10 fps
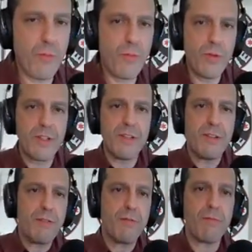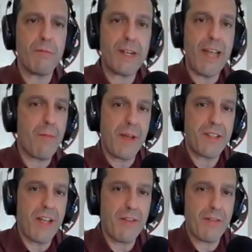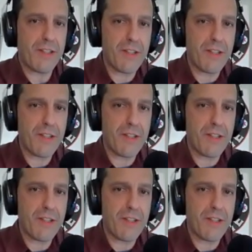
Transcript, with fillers: wouldn't get myself.